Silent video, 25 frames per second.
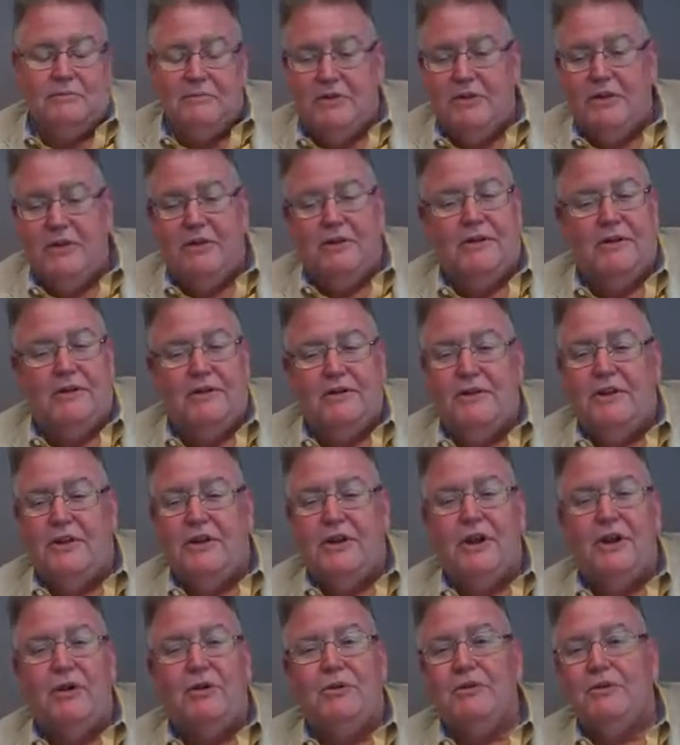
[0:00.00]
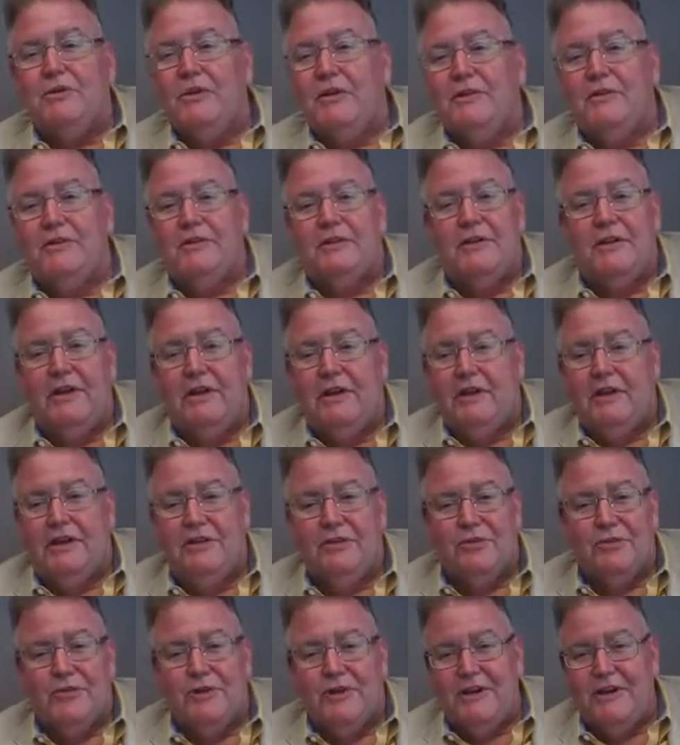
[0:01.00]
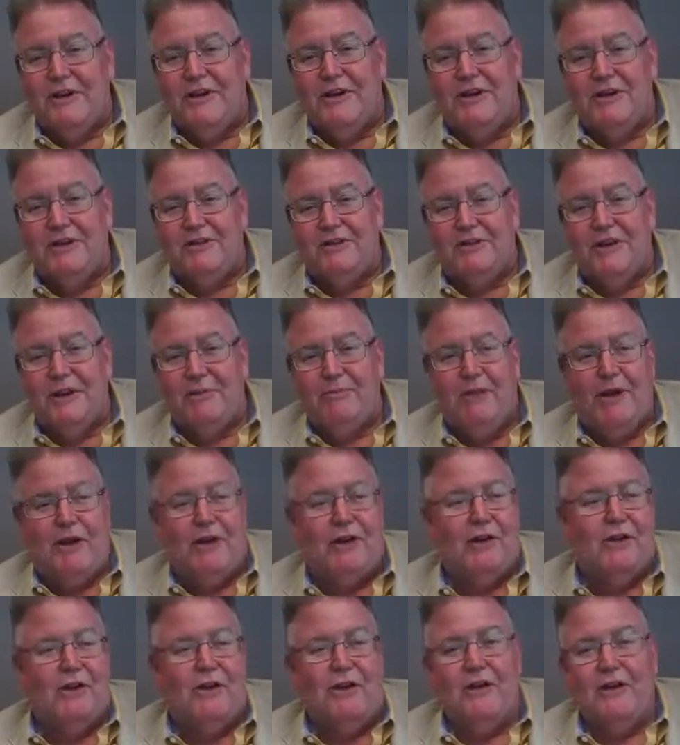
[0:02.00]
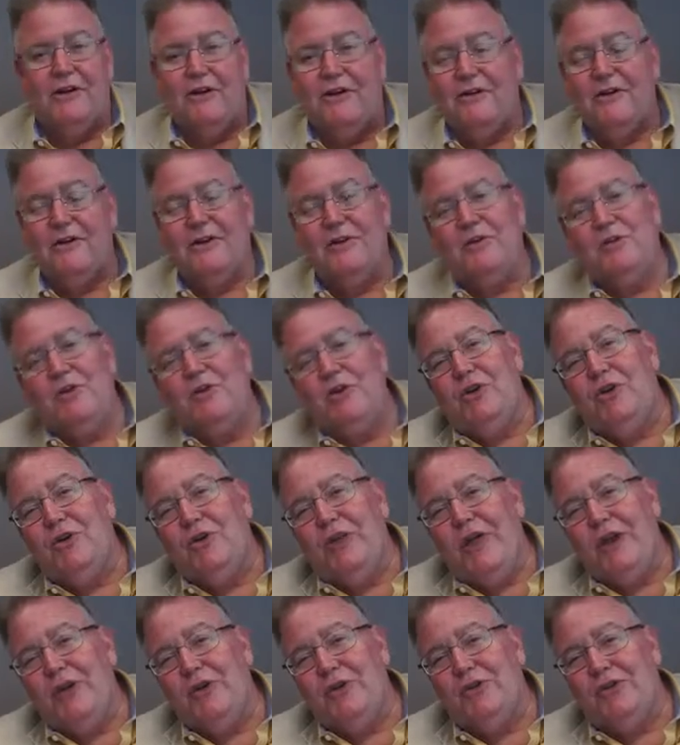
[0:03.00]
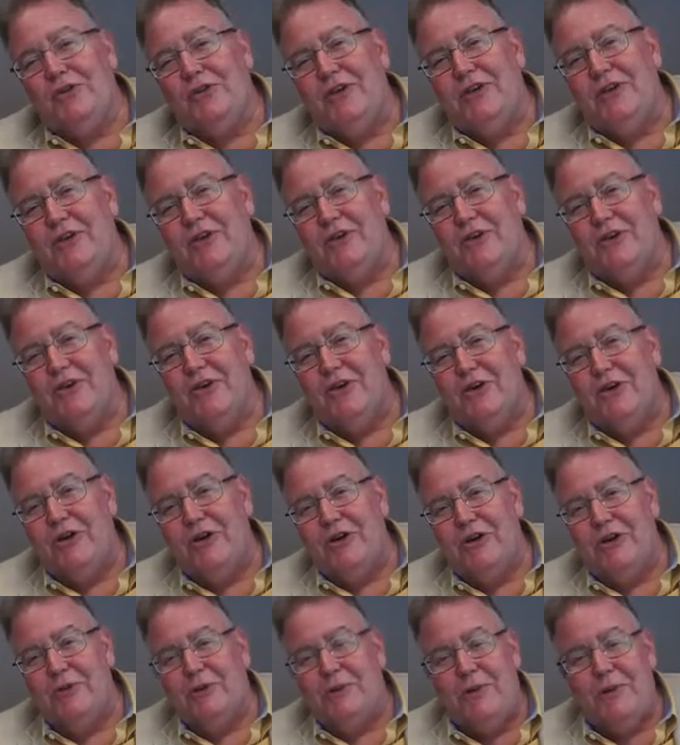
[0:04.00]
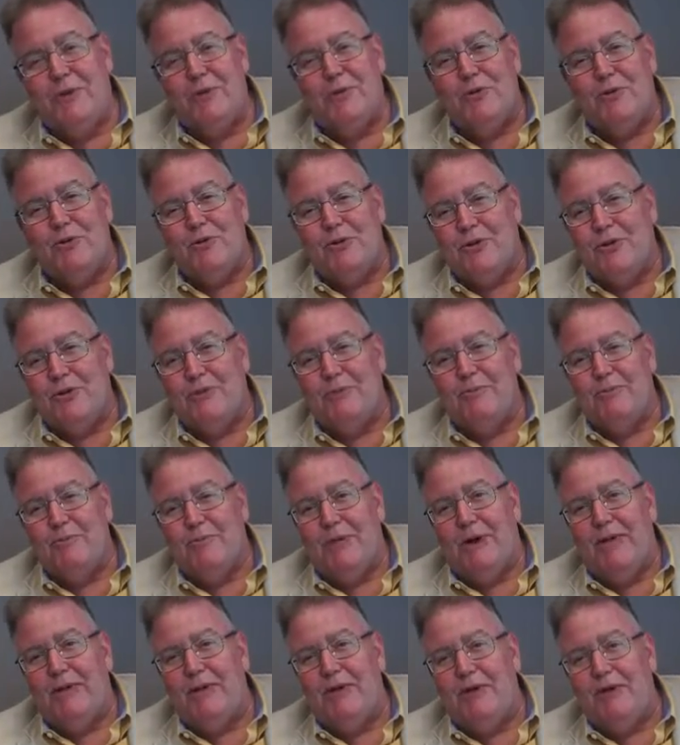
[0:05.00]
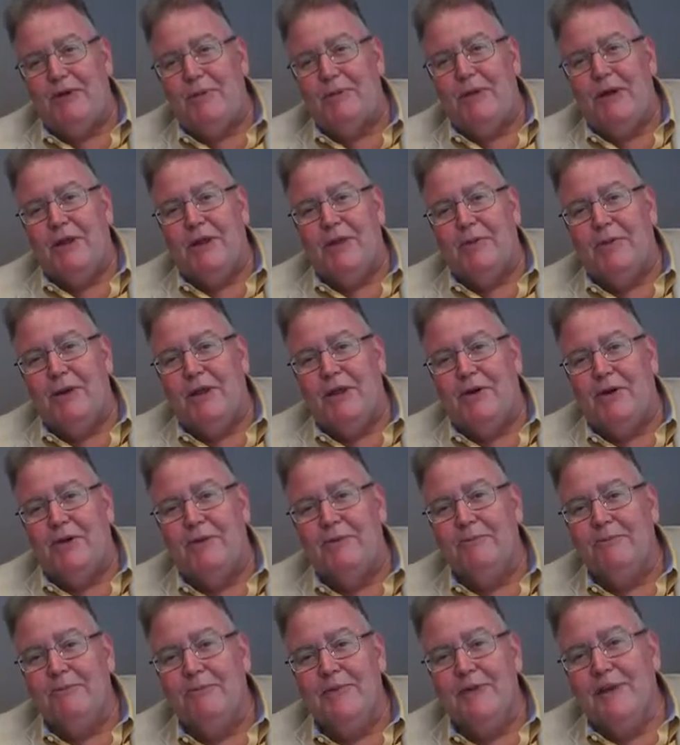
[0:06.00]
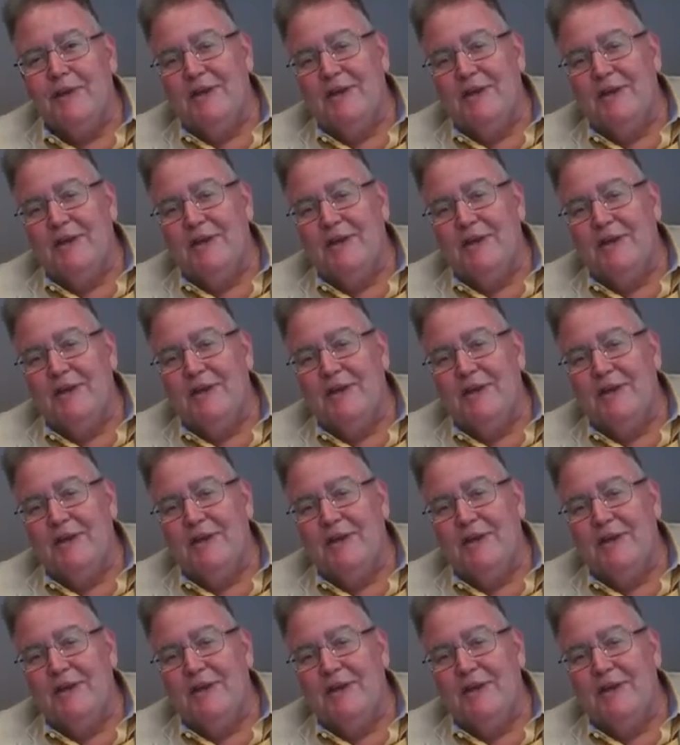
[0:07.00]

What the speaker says: it is what it is. I'm not gonna, that old saying, you don't argue people by their ink by the barrel.